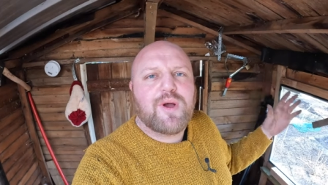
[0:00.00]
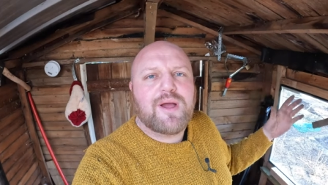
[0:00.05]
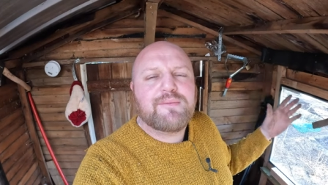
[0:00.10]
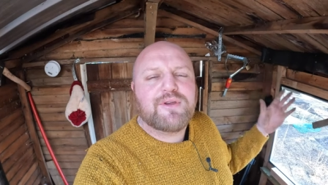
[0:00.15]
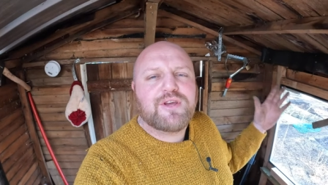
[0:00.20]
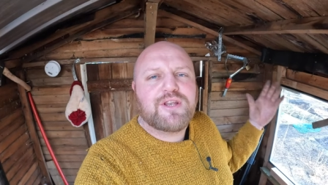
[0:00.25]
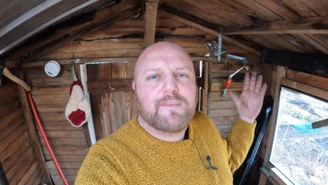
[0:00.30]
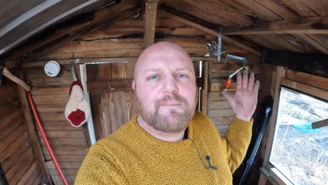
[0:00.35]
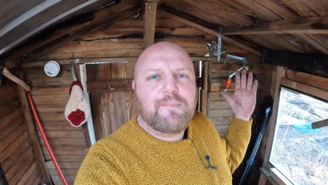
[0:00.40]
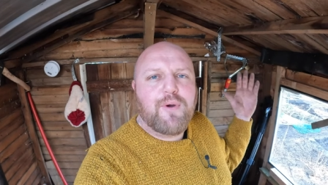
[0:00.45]

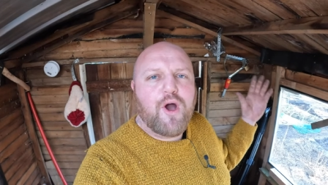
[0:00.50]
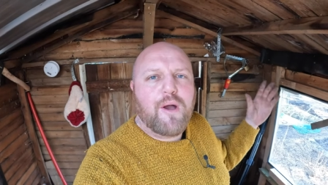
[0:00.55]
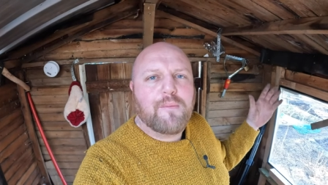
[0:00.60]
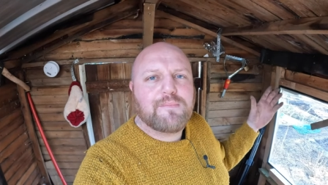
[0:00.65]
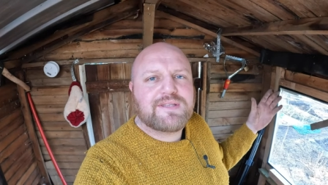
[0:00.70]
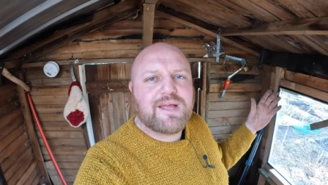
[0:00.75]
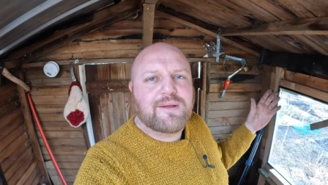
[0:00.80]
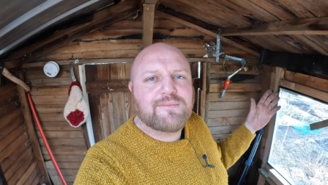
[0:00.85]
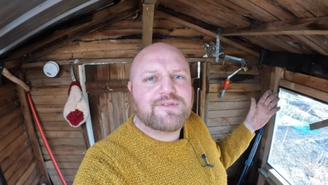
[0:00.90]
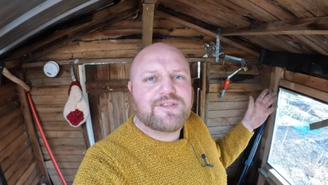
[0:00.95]
I'm going to
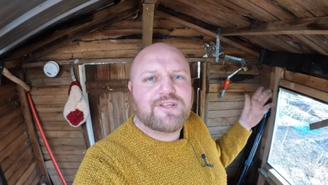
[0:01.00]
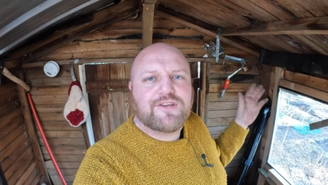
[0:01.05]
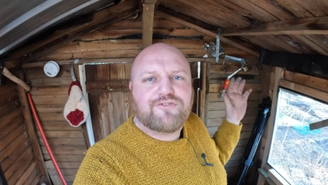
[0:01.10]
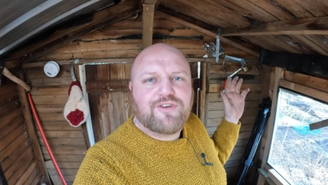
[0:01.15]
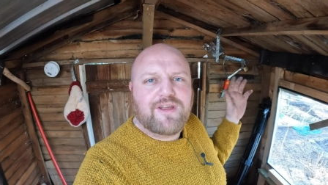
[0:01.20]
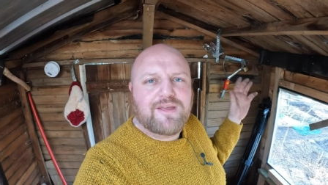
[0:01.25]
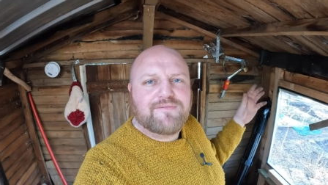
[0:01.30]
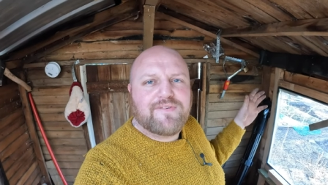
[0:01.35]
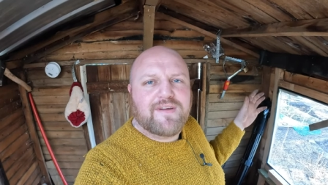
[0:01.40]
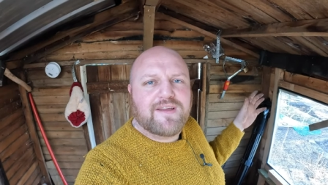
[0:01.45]
pop down to the
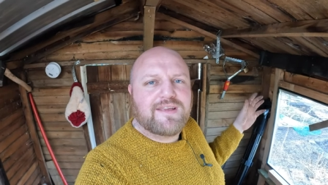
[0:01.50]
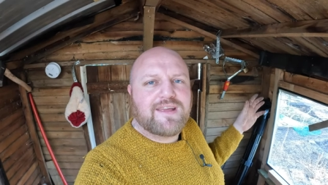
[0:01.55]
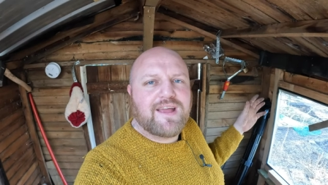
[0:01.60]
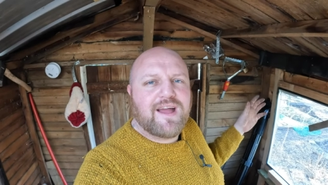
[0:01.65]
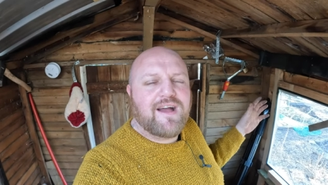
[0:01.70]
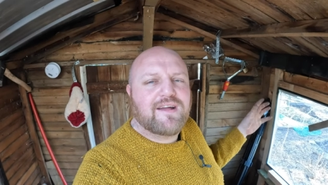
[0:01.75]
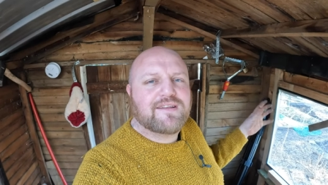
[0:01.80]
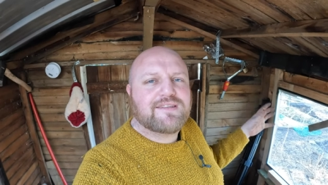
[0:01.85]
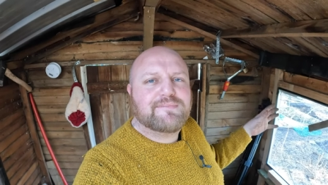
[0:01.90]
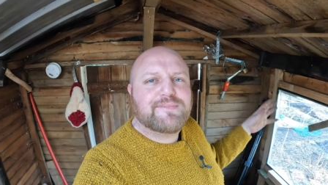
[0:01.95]
Grapevine
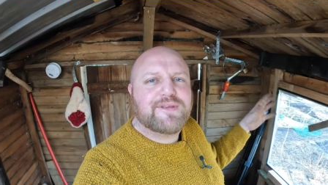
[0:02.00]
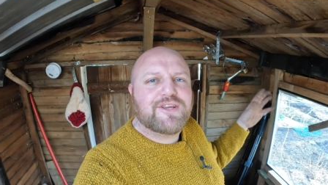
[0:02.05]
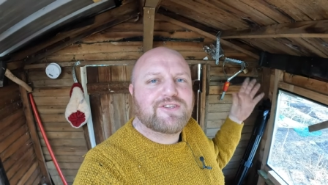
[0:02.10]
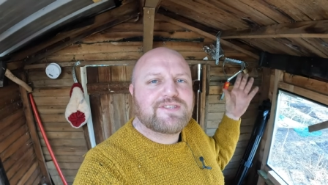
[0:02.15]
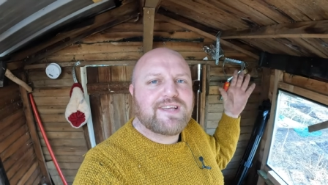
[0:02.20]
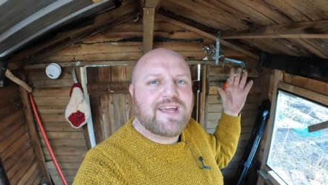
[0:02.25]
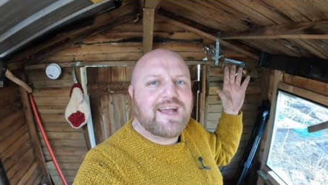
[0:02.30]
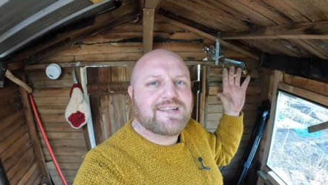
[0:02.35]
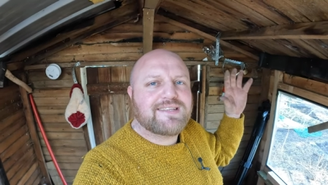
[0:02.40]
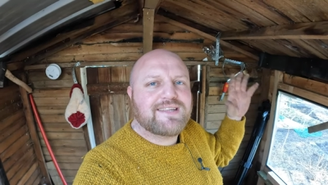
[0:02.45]
Garden
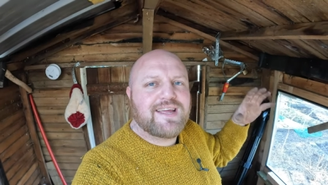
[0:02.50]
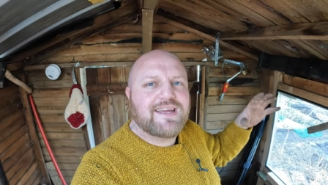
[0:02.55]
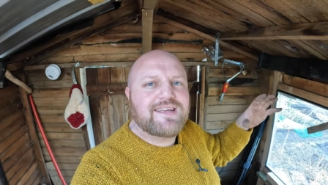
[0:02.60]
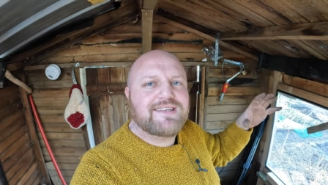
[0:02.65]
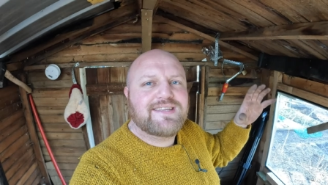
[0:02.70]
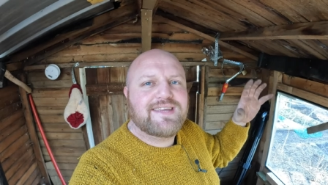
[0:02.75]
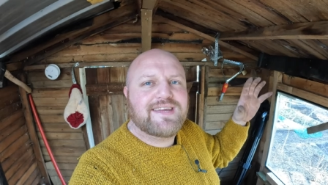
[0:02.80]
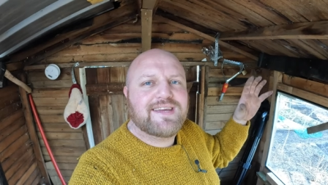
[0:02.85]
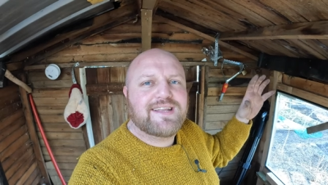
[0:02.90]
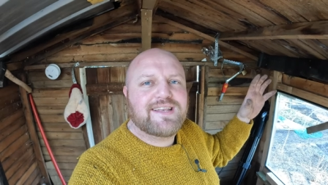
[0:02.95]
because I had an
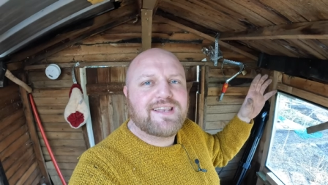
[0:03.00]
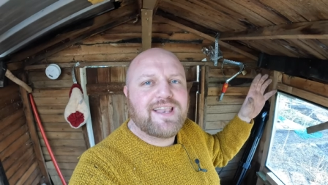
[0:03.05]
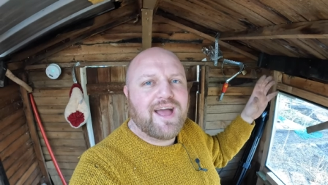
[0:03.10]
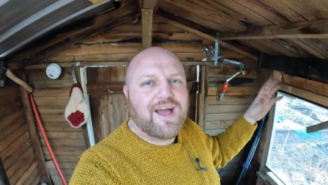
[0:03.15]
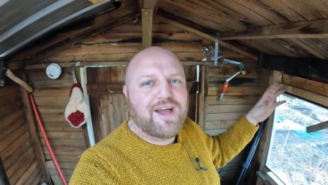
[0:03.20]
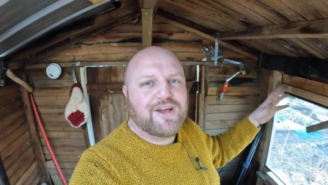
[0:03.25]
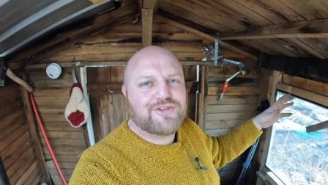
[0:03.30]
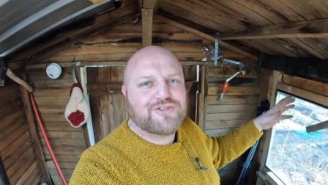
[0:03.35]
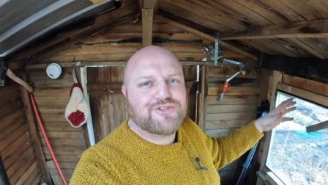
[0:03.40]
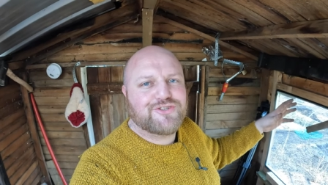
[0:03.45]
idea
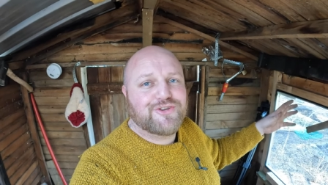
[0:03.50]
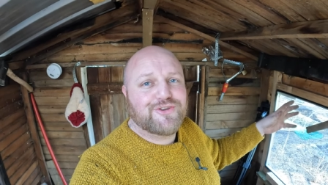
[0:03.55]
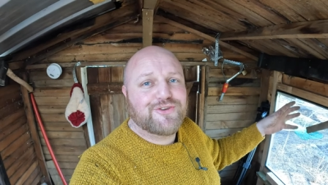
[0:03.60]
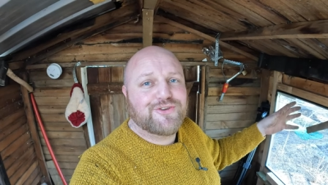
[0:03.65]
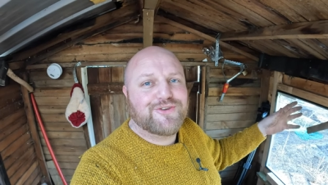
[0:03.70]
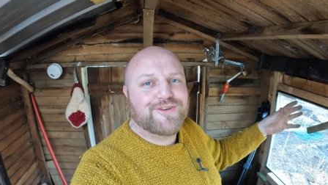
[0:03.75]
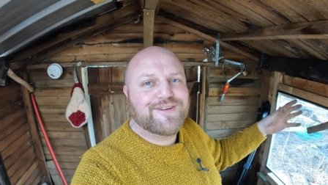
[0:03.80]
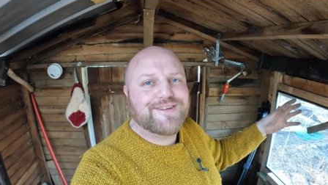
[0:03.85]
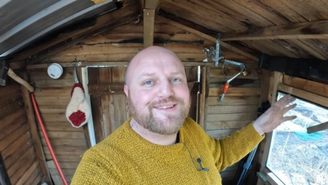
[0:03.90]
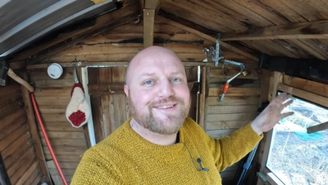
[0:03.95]
last
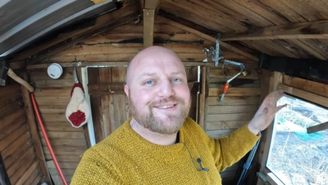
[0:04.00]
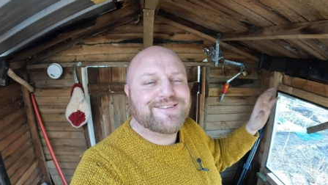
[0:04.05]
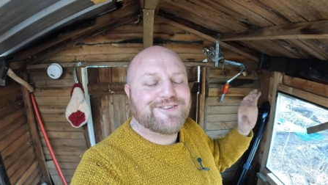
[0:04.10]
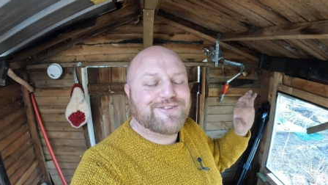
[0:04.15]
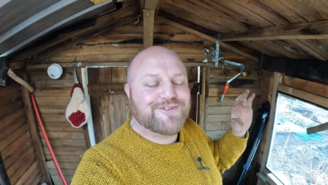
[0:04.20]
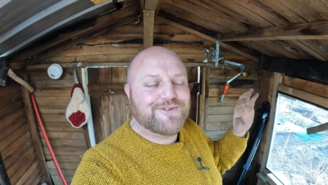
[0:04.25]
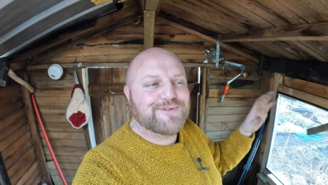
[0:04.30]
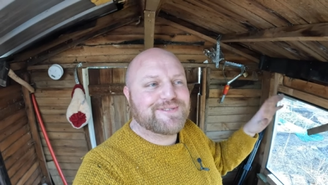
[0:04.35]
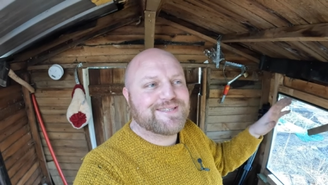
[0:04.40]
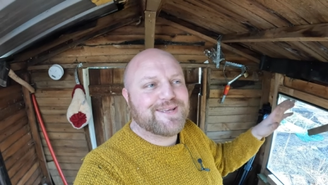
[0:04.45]
year to
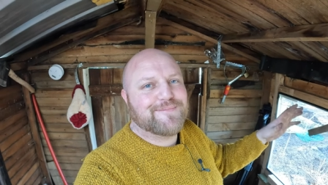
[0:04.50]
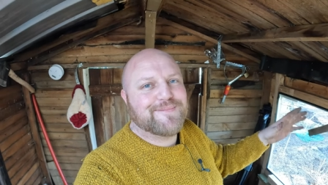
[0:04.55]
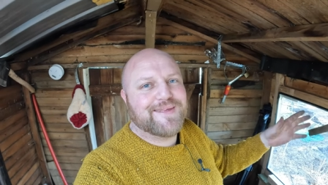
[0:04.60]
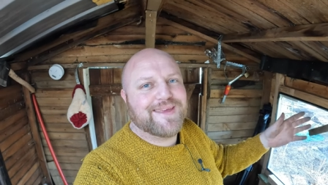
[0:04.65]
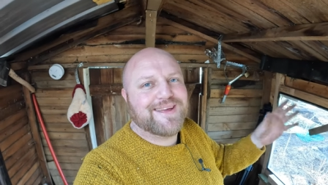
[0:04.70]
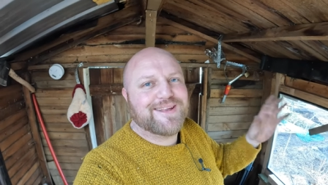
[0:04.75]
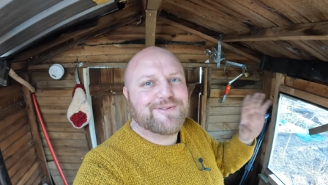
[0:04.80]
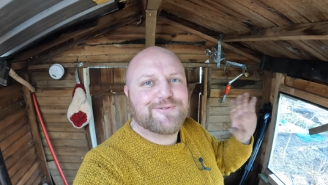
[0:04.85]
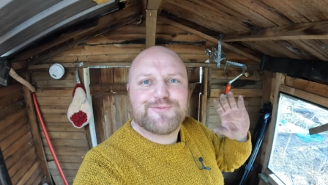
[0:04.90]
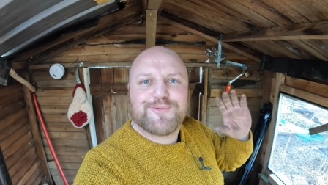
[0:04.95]
do
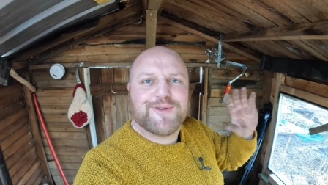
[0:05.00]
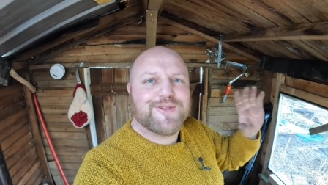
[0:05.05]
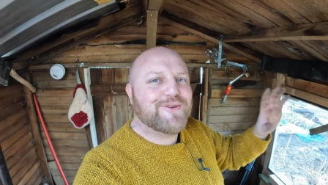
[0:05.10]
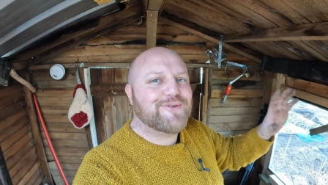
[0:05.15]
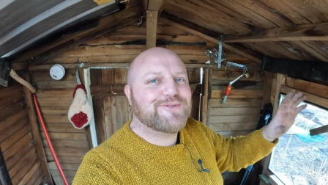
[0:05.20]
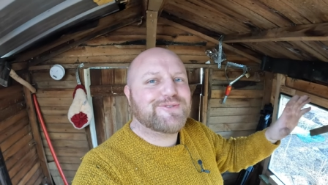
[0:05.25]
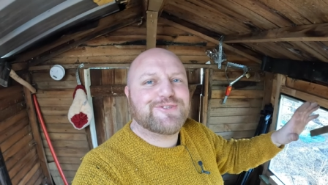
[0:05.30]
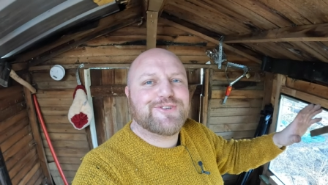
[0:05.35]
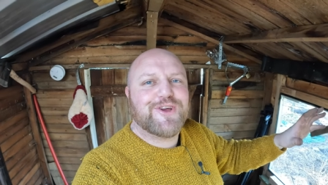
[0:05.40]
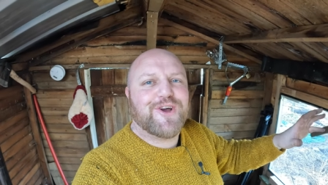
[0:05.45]
something, and it was one of
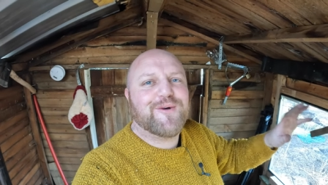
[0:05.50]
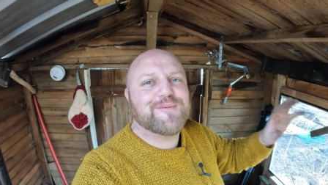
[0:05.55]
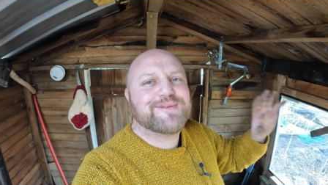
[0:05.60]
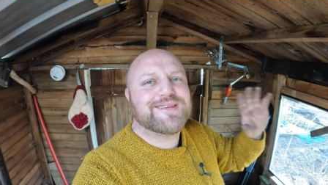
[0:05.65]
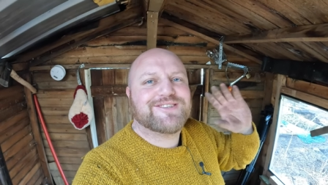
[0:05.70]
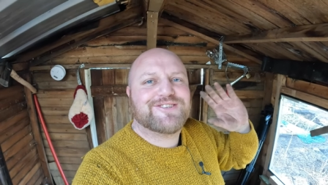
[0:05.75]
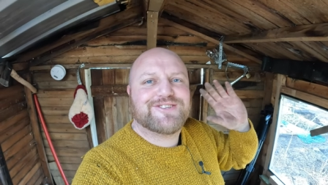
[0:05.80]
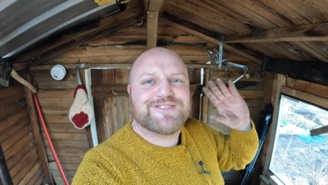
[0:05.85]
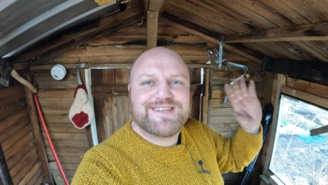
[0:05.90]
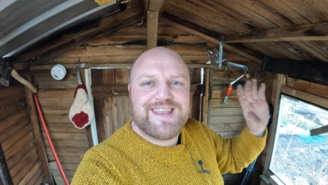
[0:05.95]
those jobs
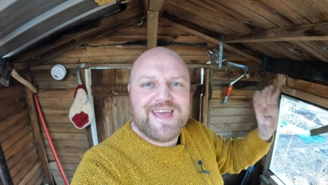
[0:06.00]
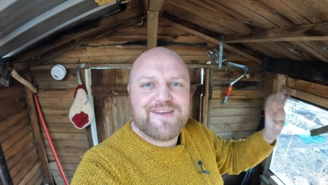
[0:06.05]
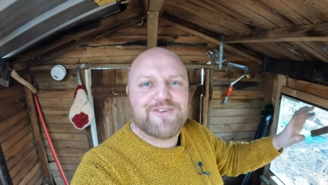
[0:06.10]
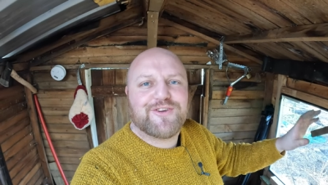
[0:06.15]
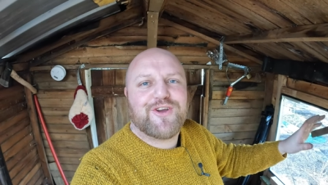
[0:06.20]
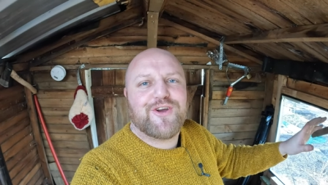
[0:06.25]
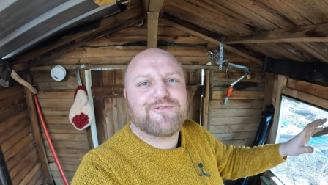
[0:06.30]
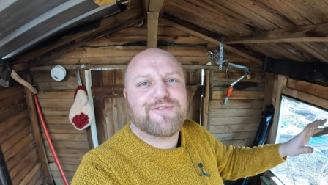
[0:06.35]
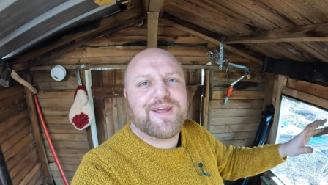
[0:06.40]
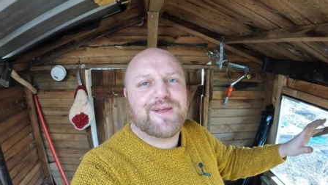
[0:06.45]
I just never
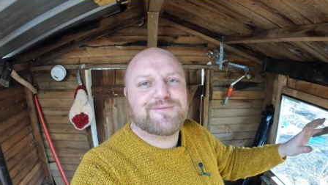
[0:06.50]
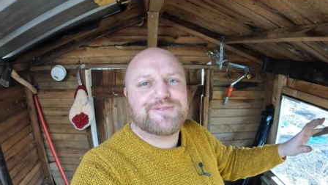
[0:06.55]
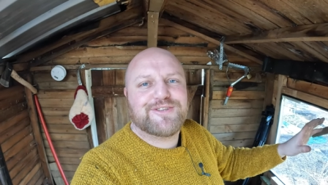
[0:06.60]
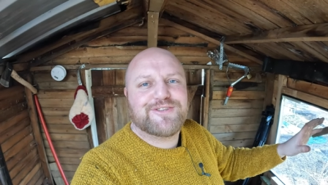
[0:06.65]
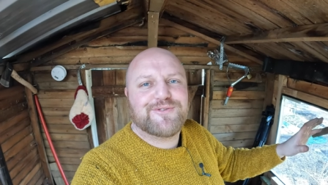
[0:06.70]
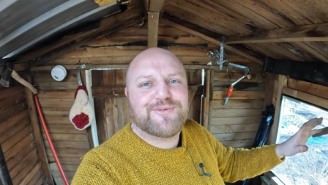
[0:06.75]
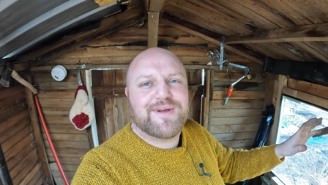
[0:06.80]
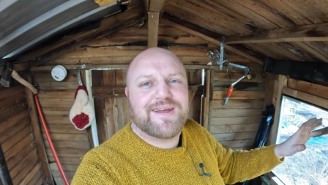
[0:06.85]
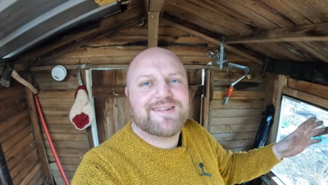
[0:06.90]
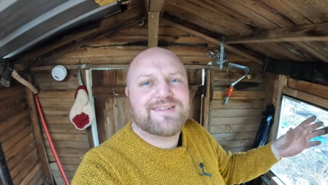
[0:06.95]
got around to
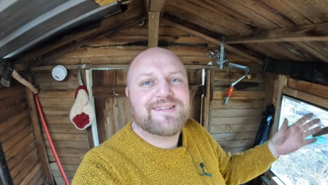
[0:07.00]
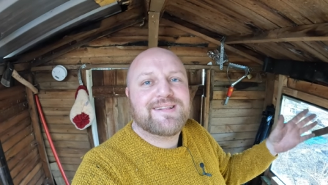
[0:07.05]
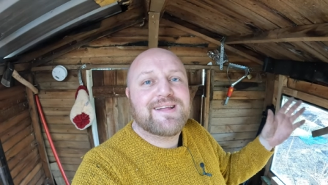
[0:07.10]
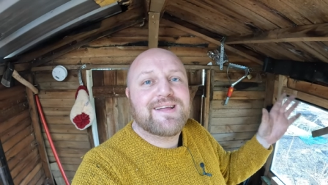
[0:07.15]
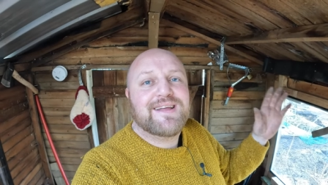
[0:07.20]
doing.